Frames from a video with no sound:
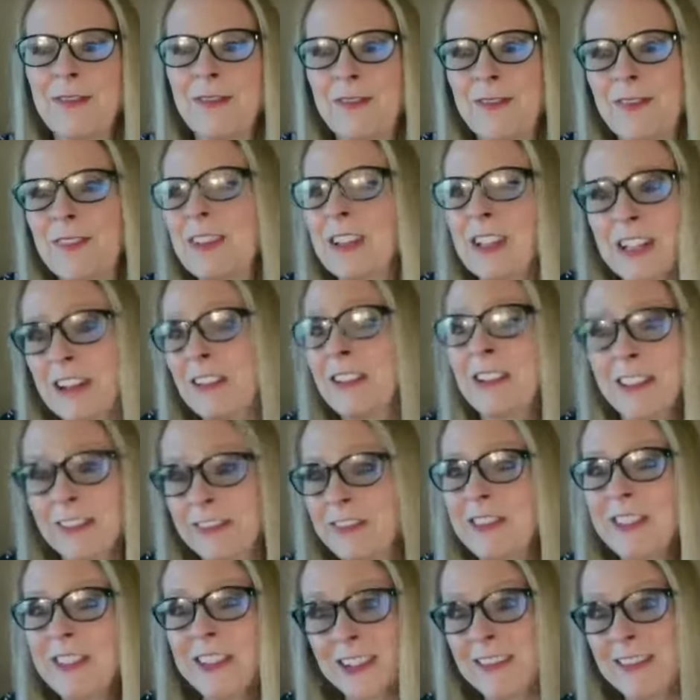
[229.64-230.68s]

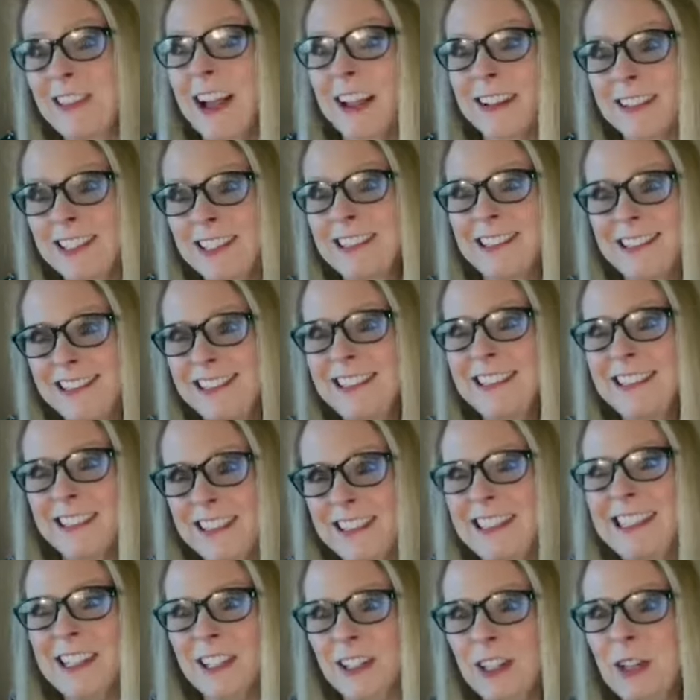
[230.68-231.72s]
neglect
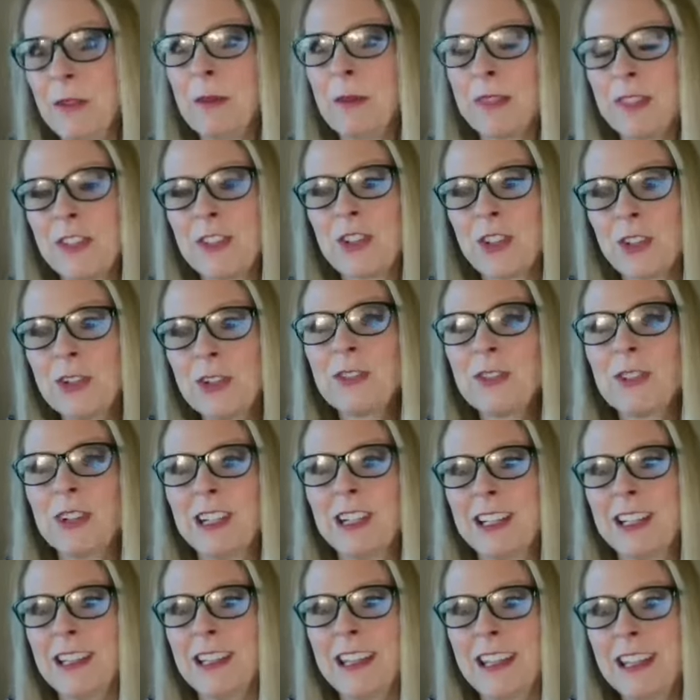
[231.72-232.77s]
dealing with the
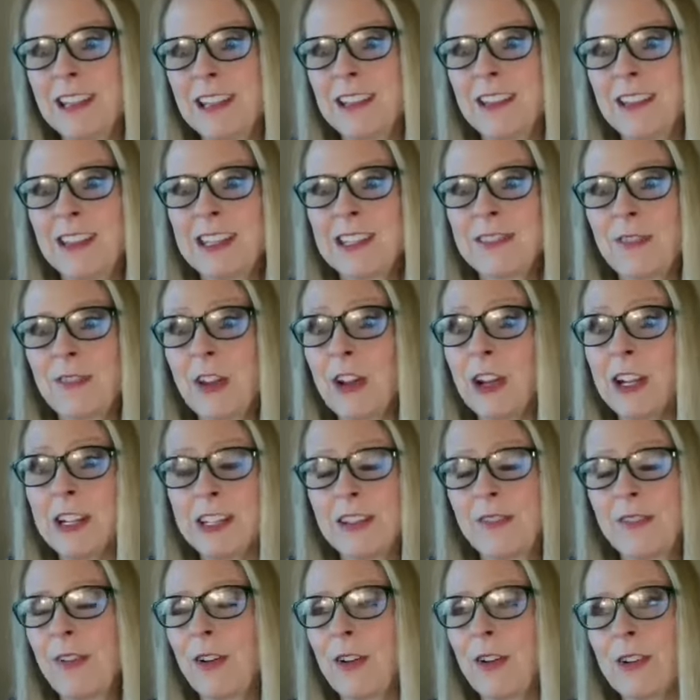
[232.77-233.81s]
children in this very
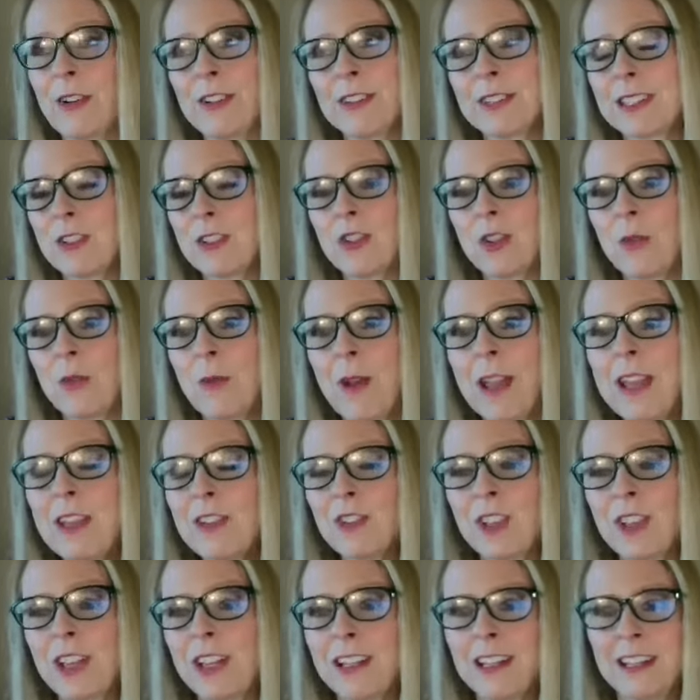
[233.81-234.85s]
difficult
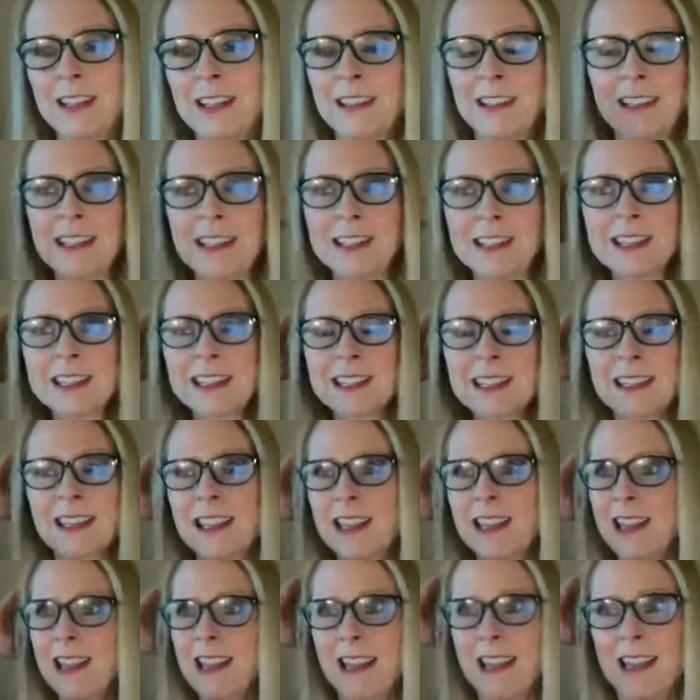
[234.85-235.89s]
situation. And it's
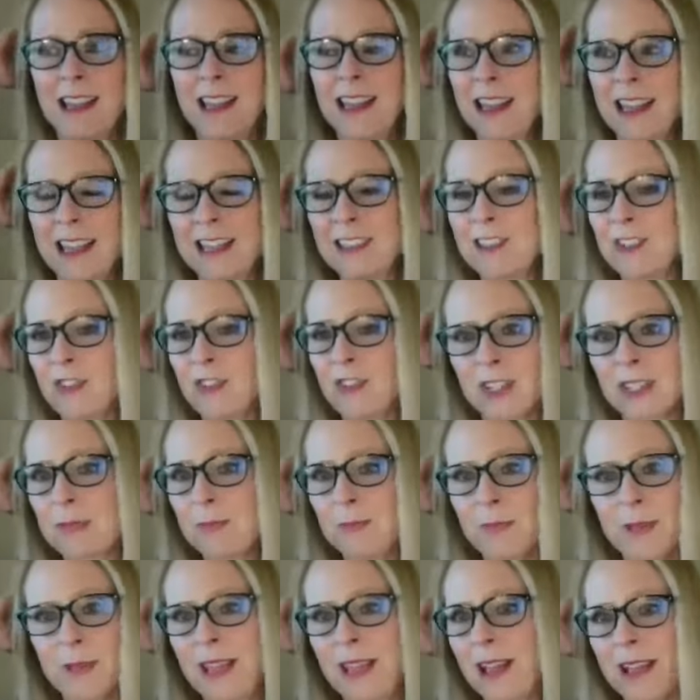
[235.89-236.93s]
just
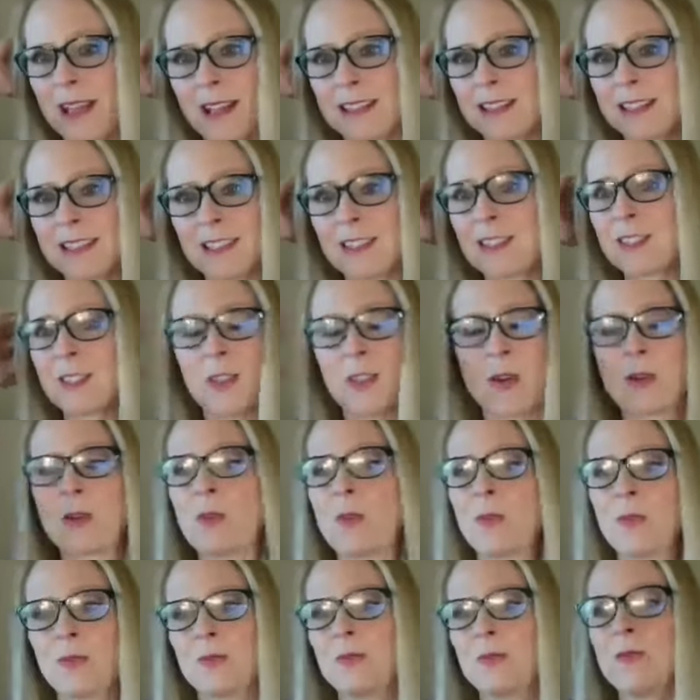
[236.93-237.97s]
because it's
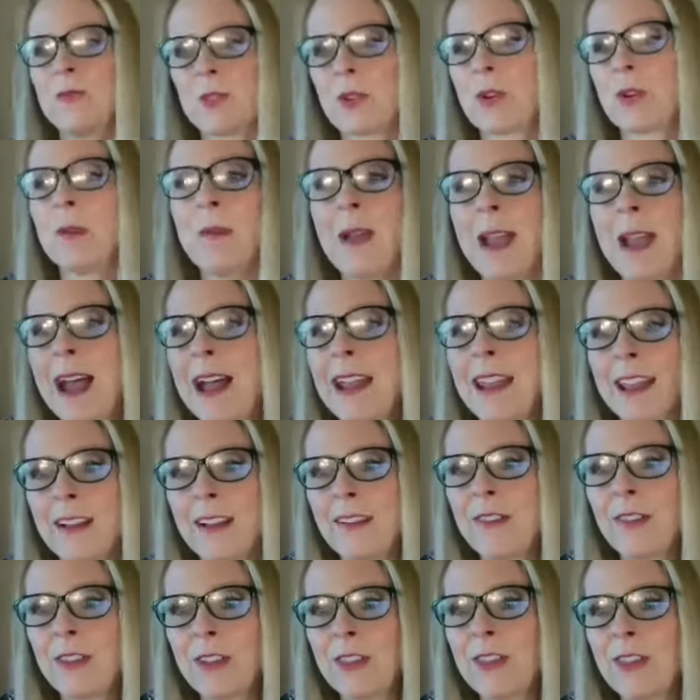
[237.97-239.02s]
so traumatic
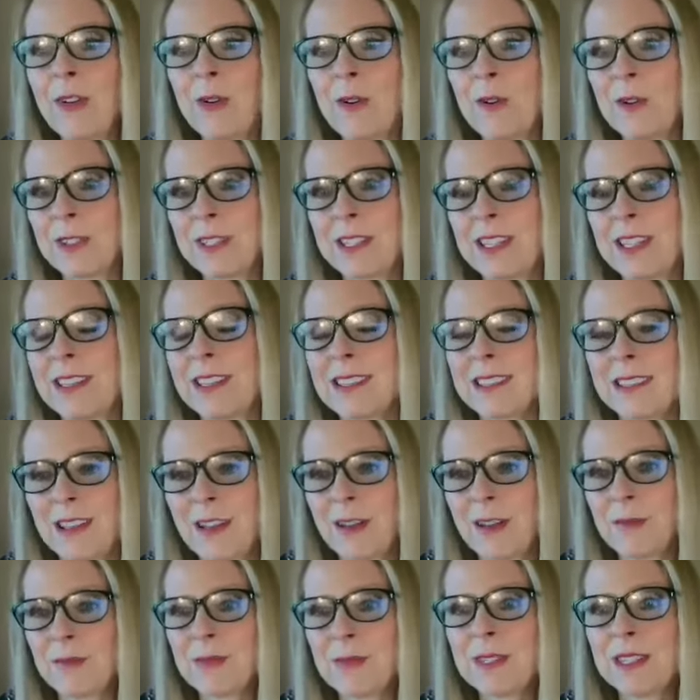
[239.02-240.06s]
for the whole
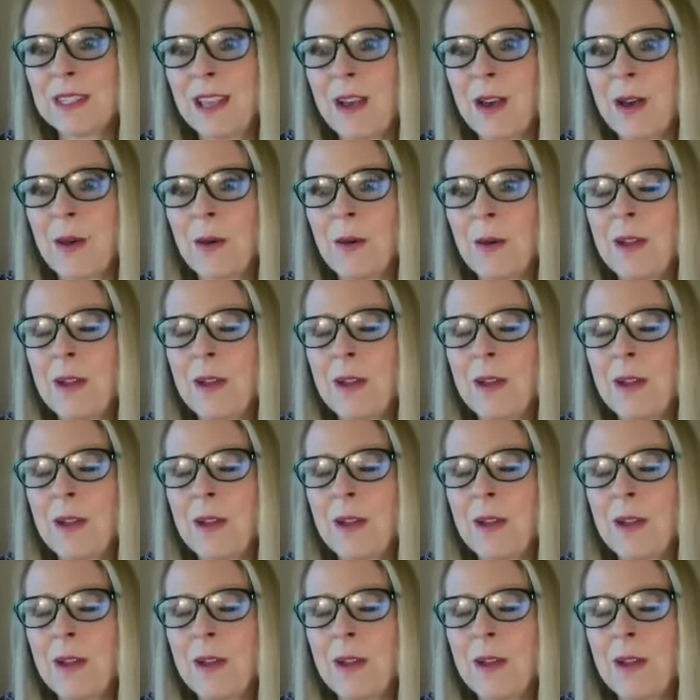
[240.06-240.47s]
system. So